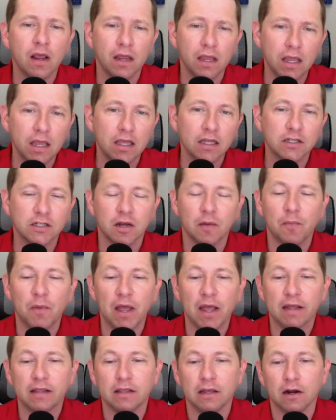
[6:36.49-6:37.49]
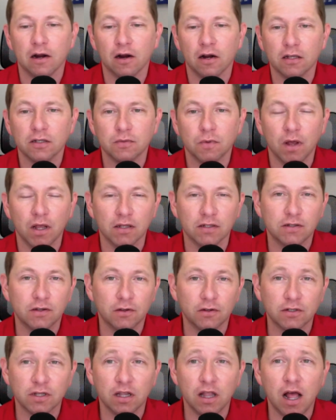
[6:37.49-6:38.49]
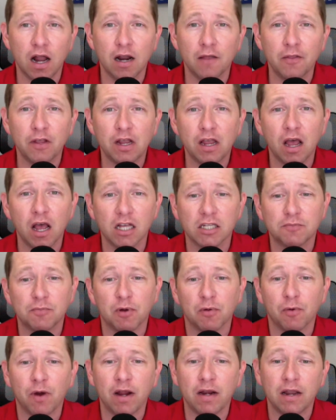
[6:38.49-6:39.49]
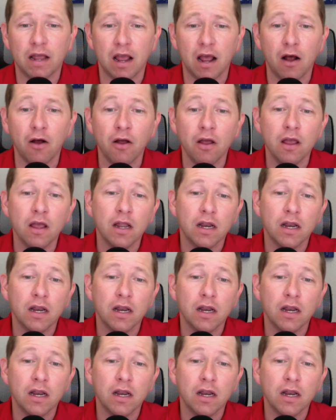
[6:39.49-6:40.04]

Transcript: He could jump back there as well. So there's a lot on the cusp, but right now,